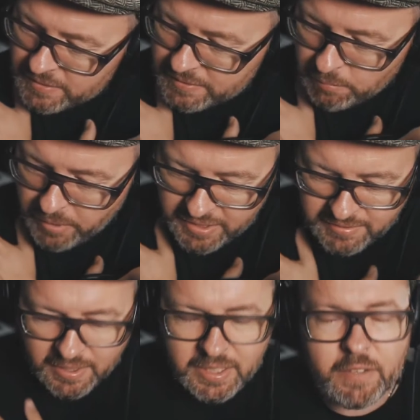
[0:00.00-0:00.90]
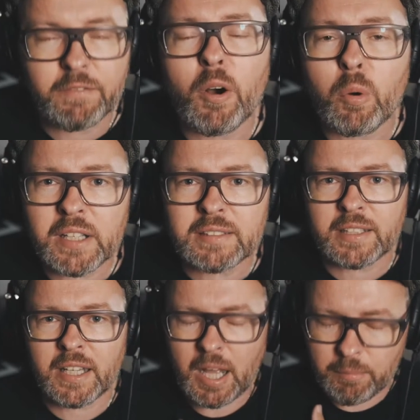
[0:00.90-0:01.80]
So I'm basically
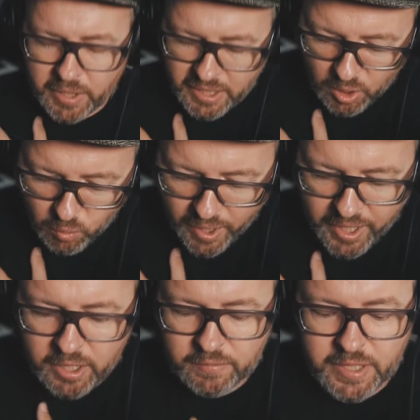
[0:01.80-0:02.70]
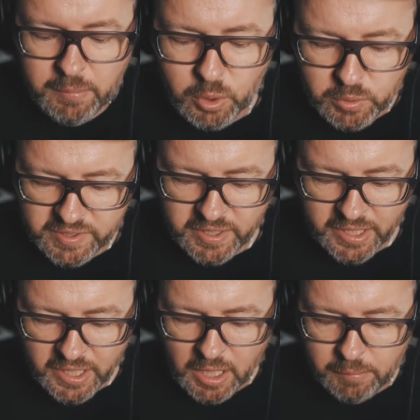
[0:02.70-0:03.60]
focusing, I'm being aware of them
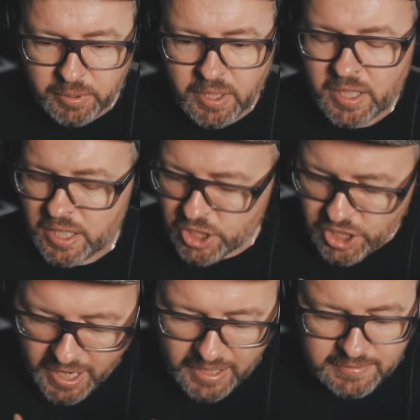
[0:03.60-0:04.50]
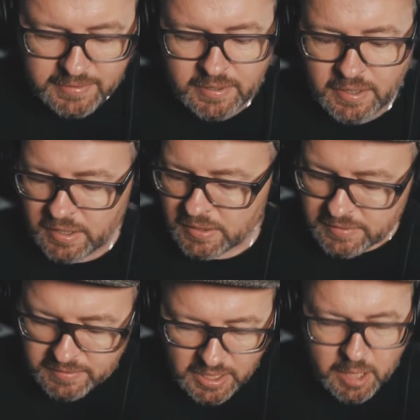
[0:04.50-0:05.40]
loosening up, chest,
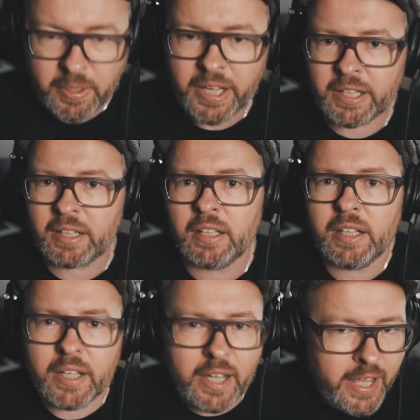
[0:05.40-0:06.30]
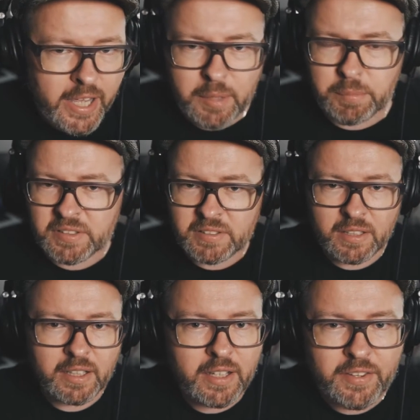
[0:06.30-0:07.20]
stomach,
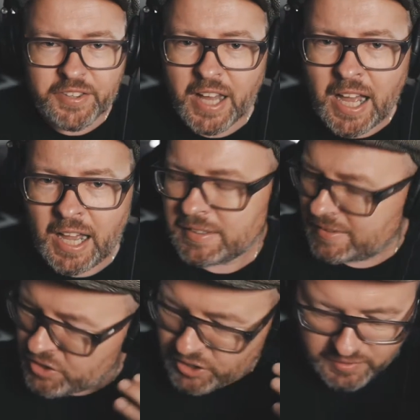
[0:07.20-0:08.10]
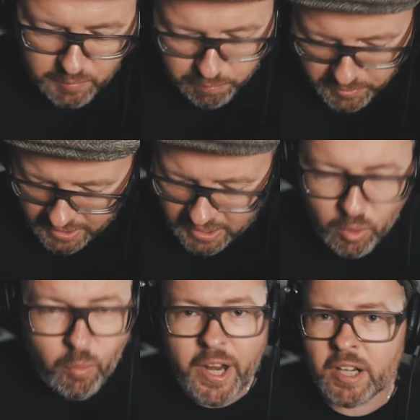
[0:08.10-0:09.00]
hips, thighs, just being
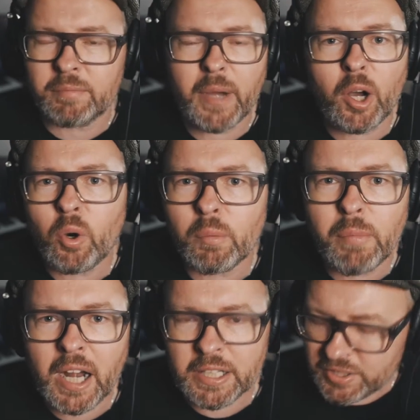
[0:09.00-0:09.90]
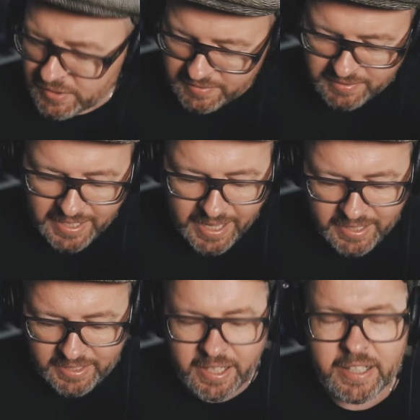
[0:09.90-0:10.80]
aware of my whole body, just
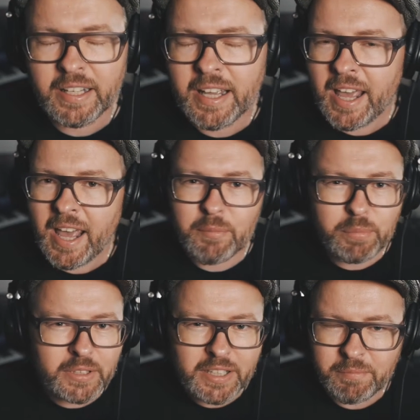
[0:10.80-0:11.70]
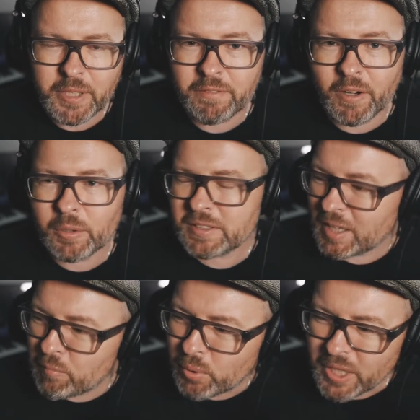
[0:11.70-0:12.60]
scanning it. And believe me, folks,
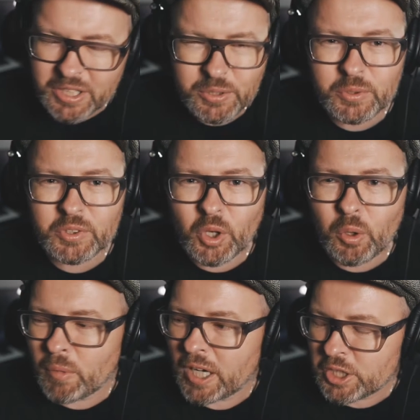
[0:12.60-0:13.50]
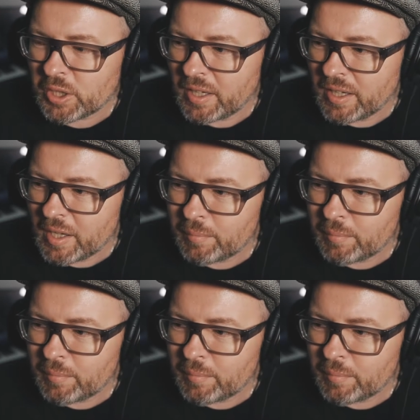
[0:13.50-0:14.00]
it brings you so much